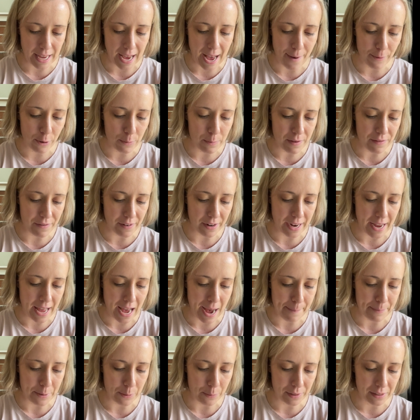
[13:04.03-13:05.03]
I would be very
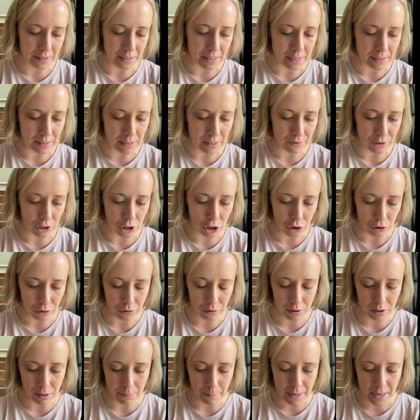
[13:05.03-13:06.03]
happy with this if a
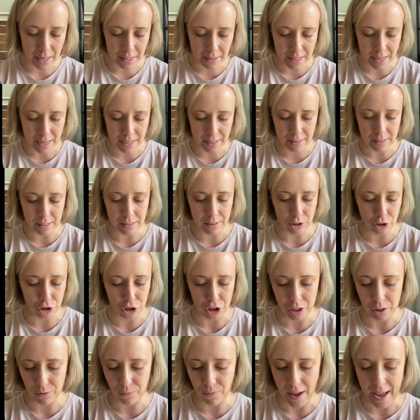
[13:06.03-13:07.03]
student submitted this. This is
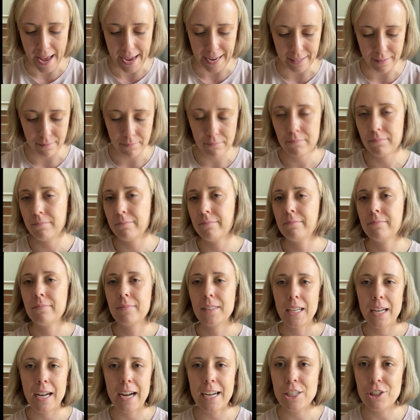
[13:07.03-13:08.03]
just fine.
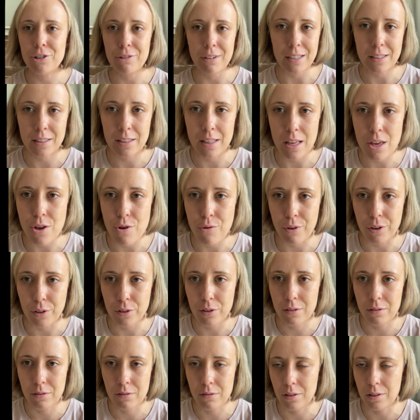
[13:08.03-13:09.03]
I trust that you
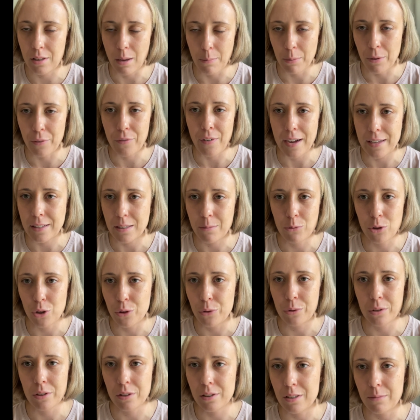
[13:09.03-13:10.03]
could simplify some
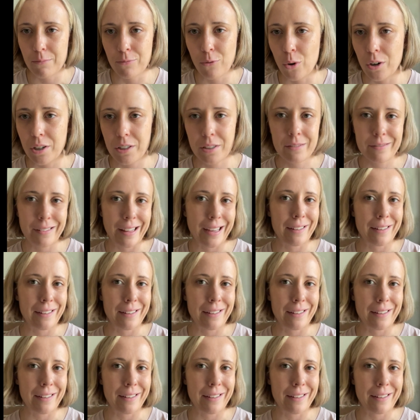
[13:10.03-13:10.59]
2's and some 4's.